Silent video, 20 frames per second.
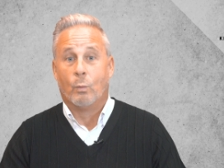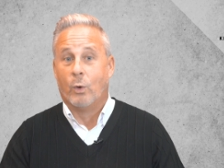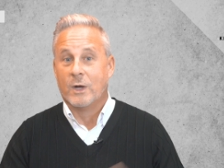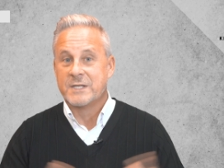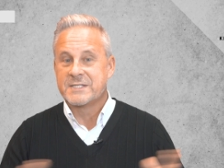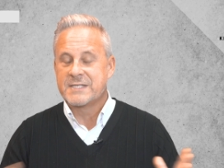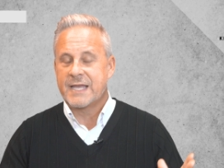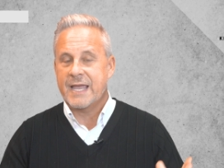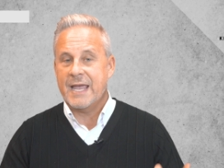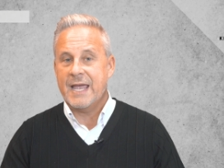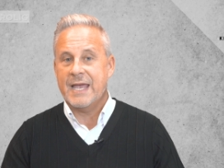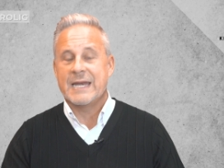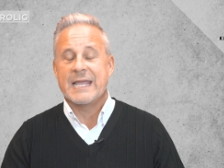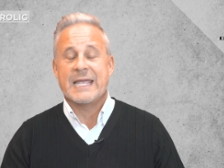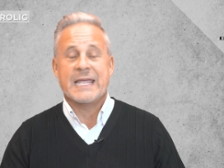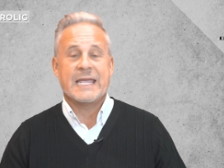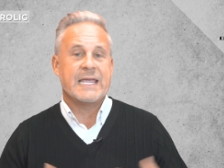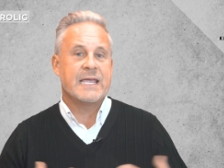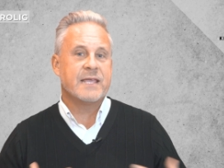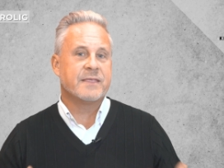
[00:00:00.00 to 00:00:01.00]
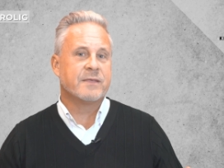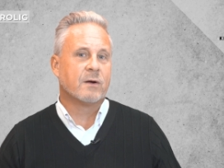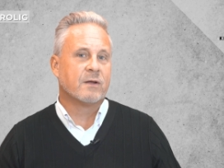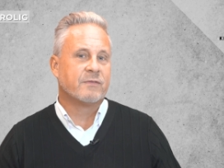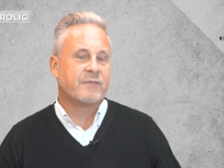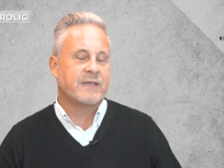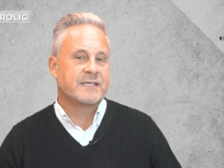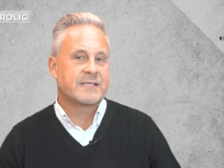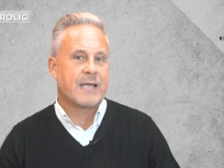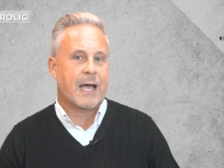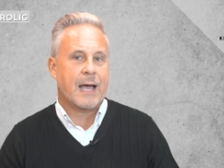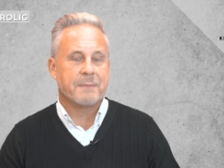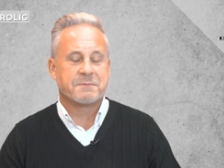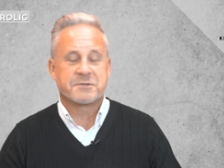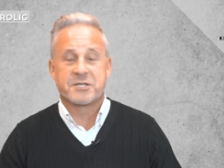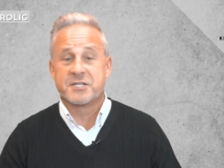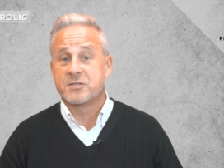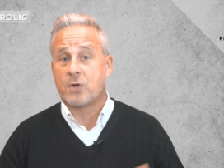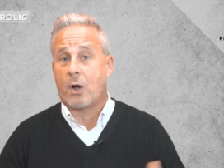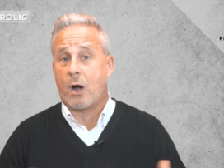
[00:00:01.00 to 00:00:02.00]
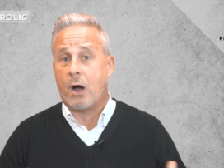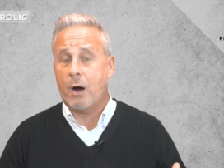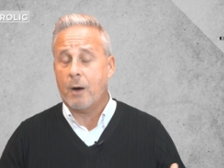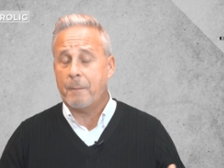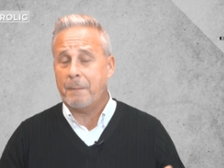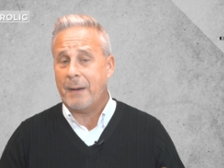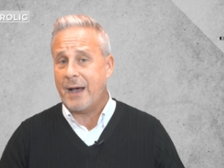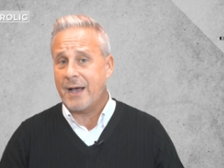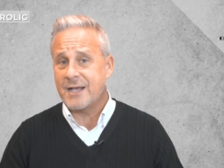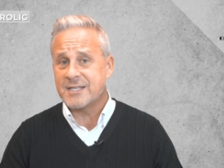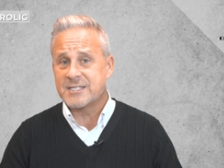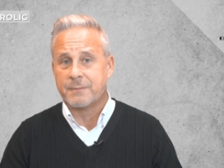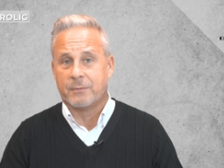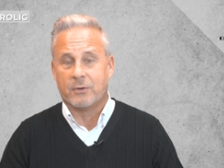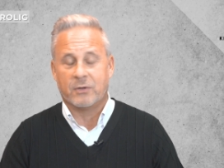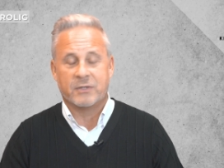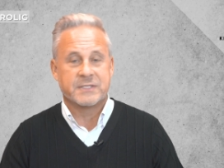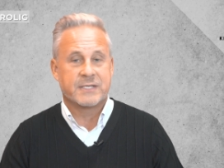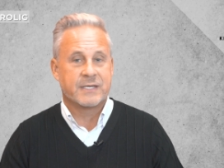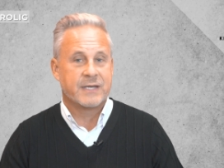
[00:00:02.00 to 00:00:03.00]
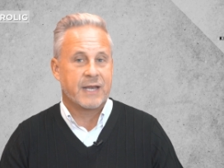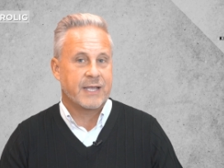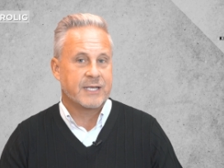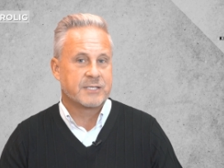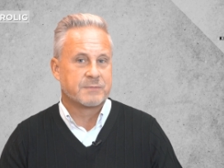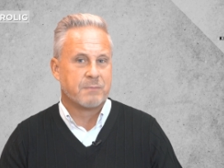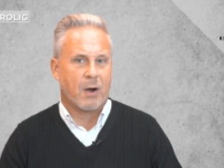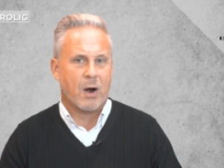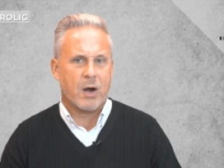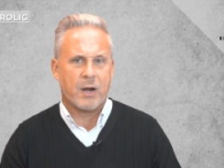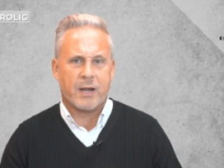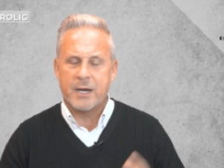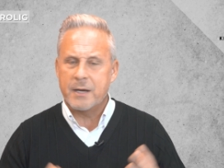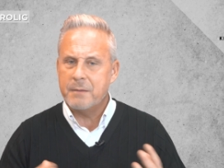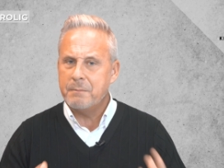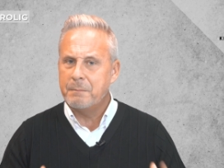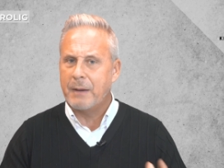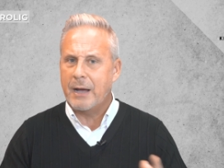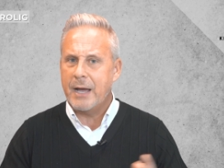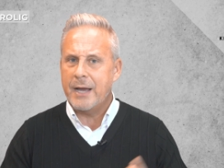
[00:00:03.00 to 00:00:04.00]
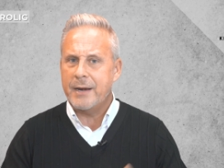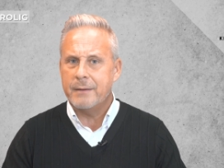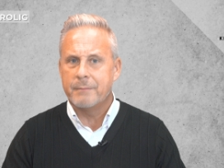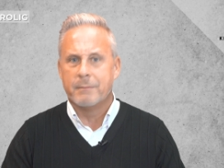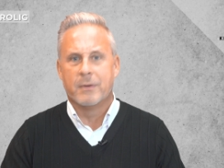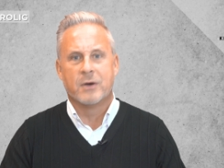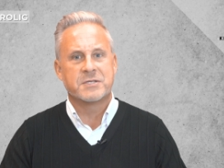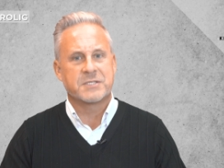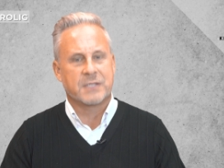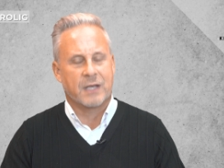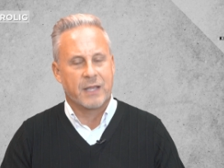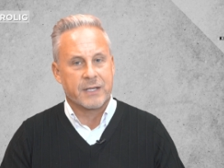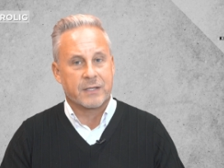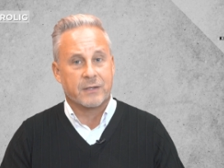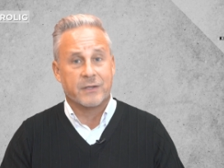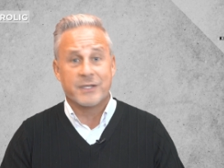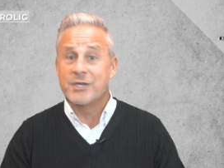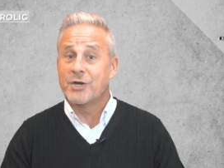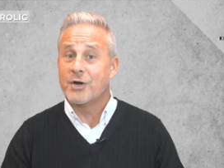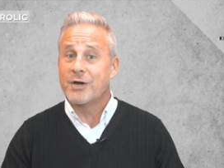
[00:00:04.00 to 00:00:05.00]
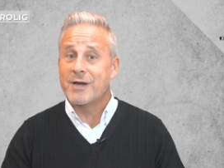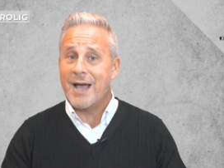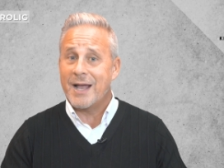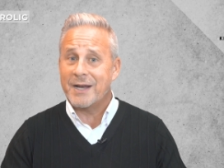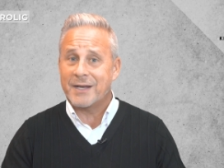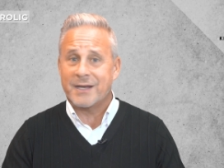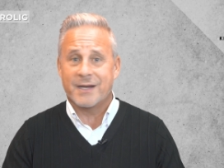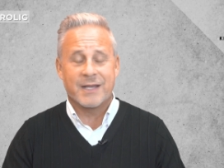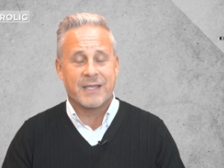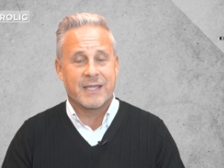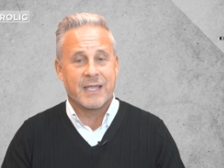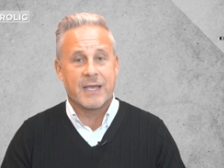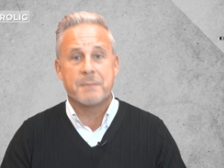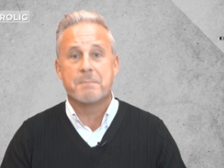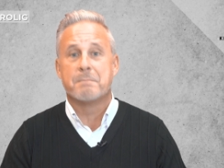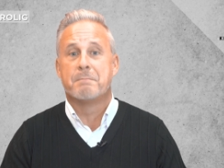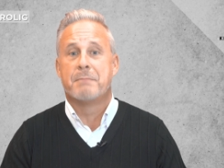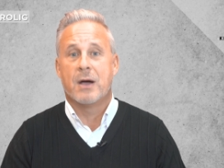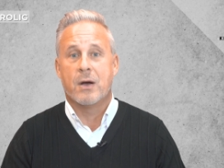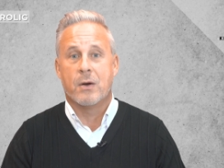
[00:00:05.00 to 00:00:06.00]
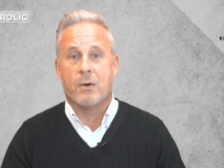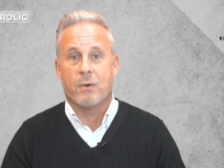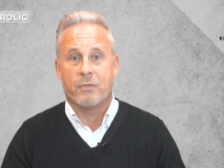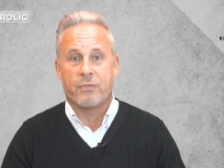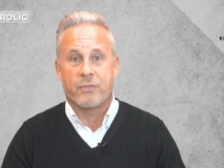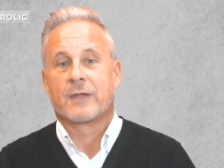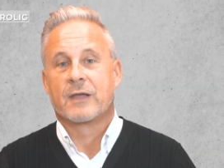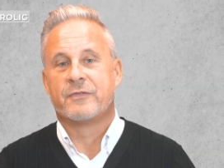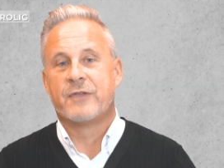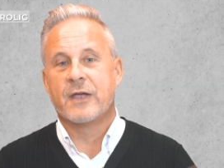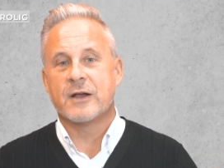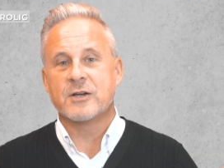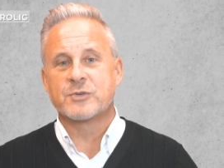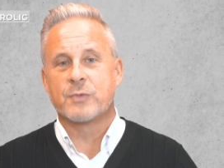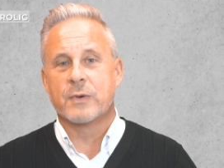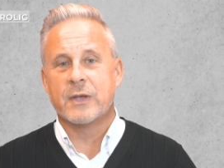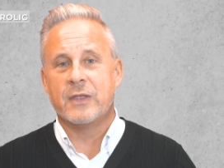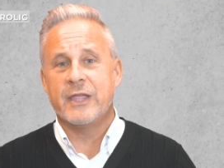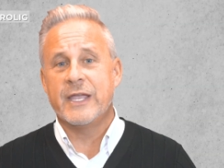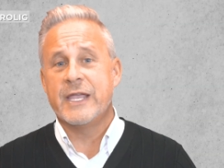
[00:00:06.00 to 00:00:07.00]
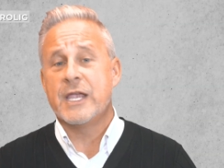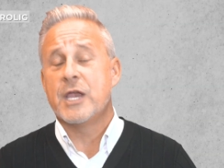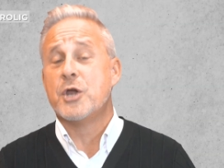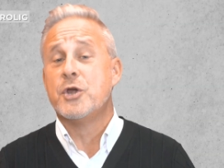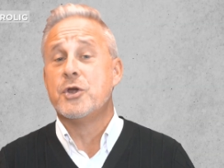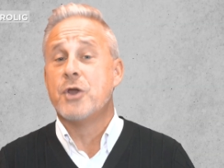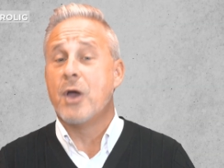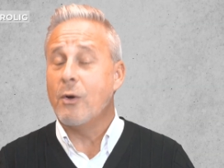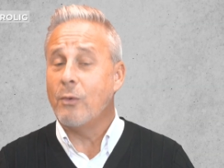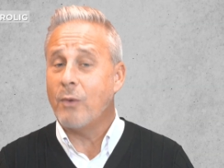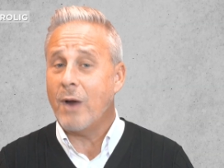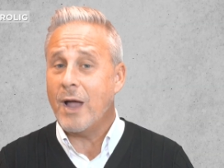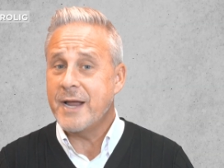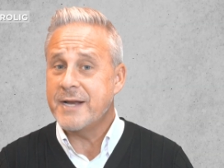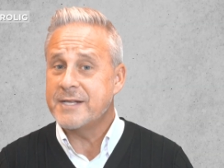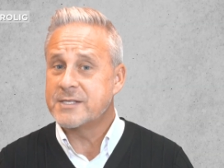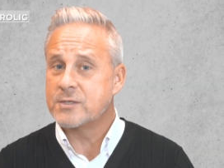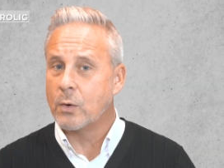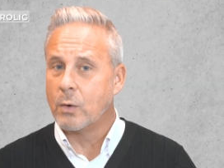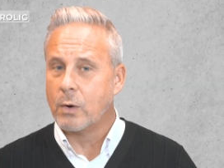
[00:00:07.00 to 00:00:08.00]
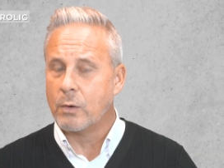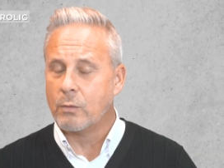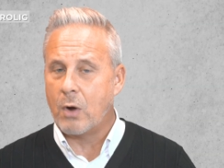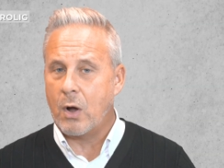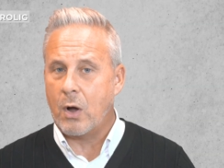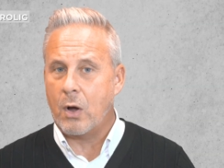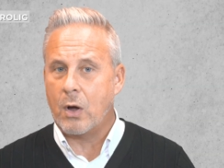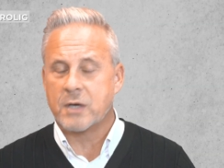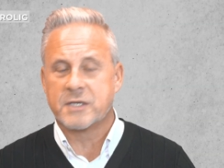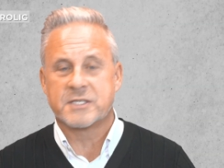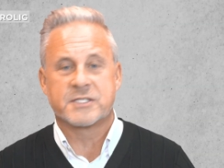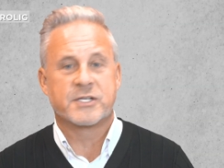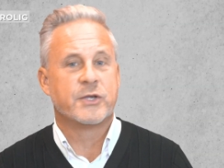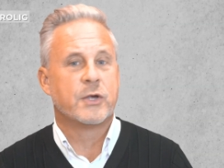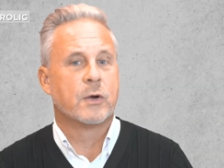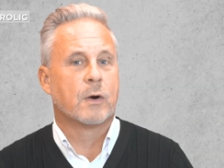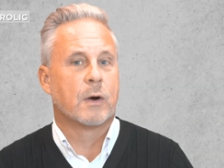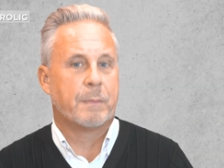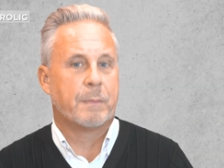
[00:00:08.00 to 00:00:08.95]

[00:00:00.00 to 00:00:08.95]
Once again, either of these options are possible in today's market, but most likely you're not going to get both. There's really no rights or wrongs to your